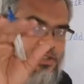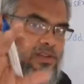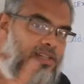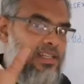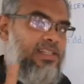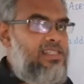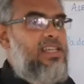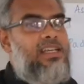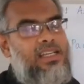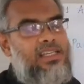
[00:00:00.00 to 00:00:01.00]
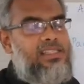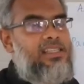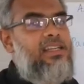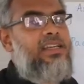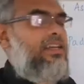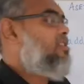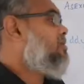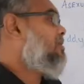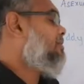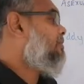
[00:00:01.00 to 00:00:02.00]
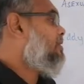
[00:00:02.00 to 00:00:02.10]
totally. It is a seed actually.